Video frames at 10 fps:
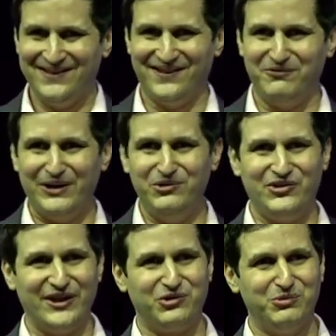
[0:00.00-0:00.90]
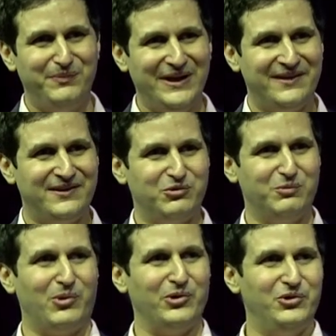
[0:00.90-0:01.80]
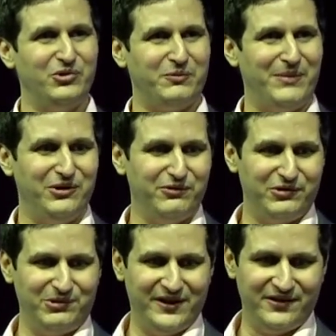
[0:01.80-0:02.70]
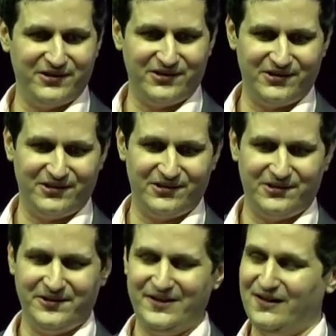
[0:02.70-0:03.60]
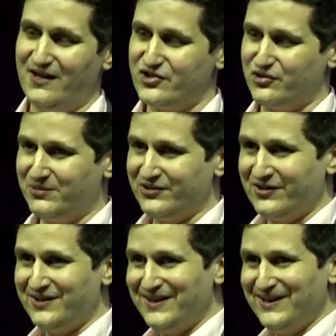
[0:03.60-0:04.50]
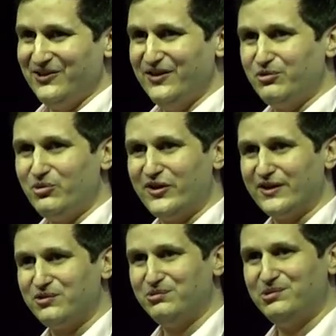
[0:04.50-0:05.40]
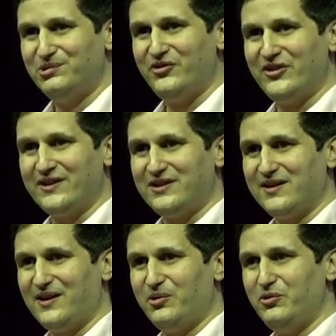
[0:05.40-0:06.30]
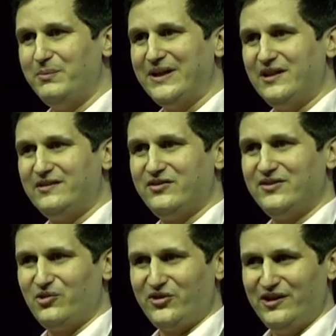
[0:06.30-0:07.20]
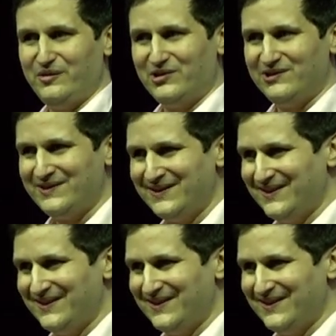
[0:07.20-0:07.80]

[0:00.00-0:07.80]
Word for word: Then when you start to build, to produce biofuel in, in large amounts, you need to start to think how you make it sustainable.